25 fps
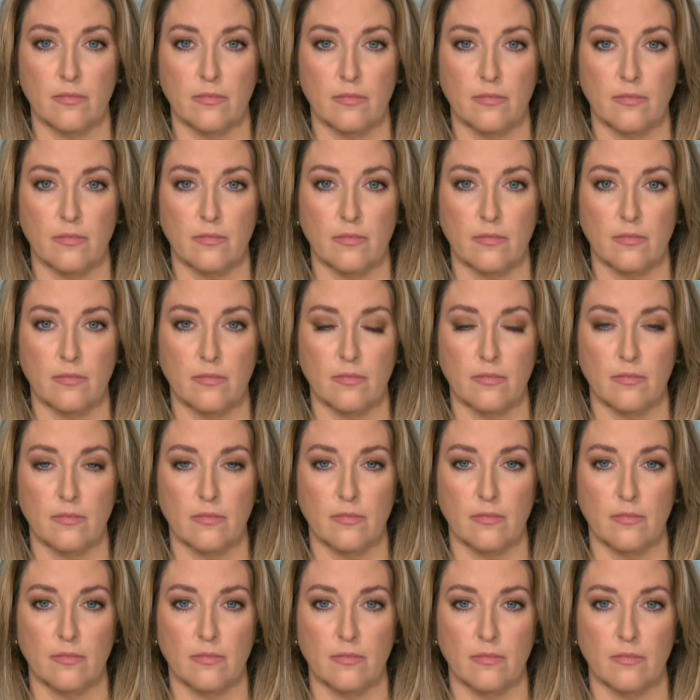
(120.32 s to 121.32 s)

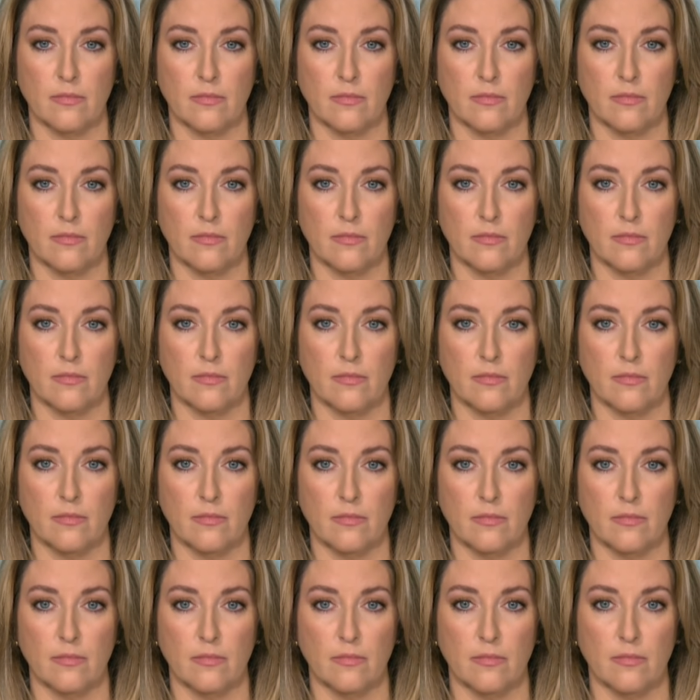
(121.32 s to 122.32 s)

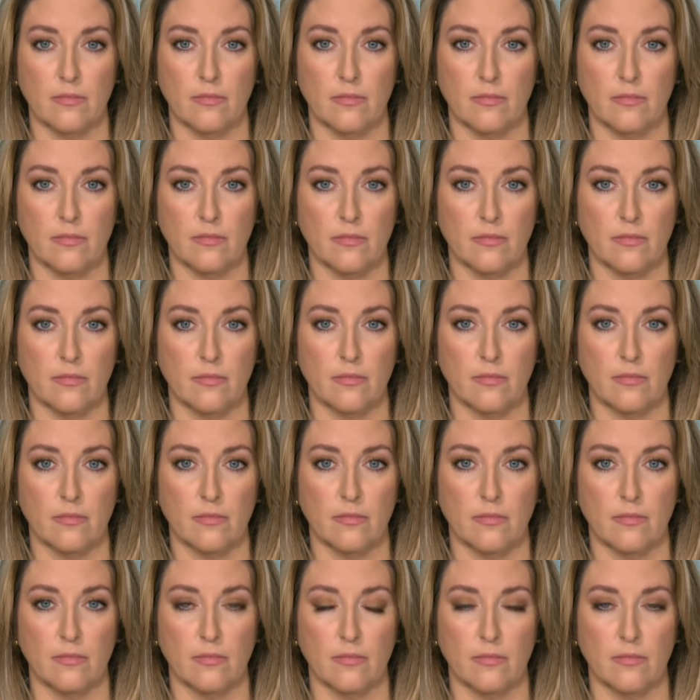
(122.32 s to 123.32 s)

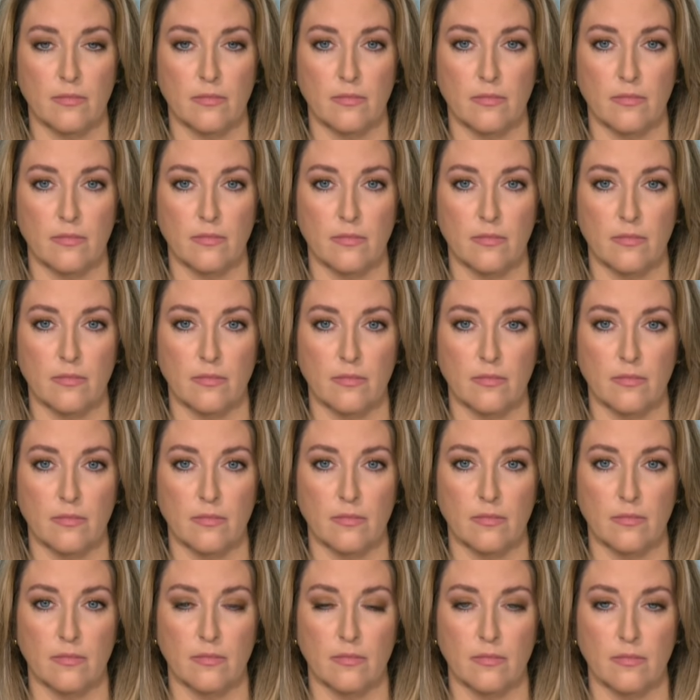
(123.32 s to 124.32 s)

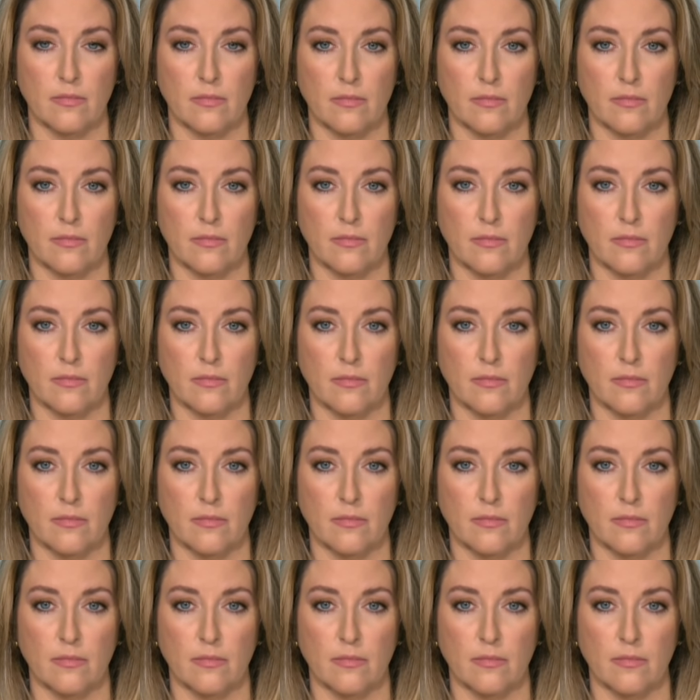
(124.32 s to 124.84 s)
The person shown says nothing.